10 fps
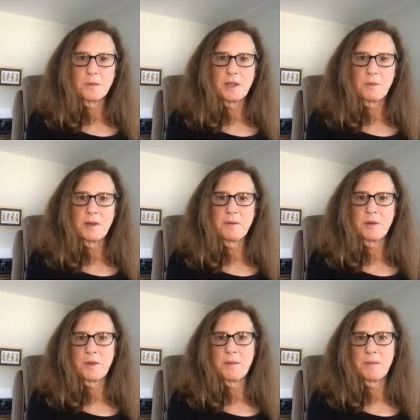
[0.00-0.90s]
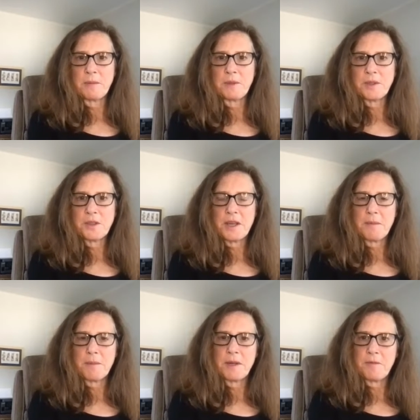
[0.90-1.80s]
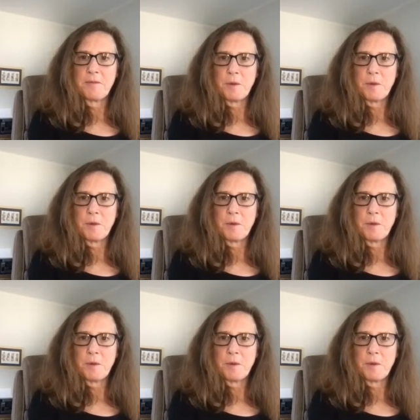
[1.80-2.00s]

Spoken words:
We're like, wait a minute, we don't publish them, but if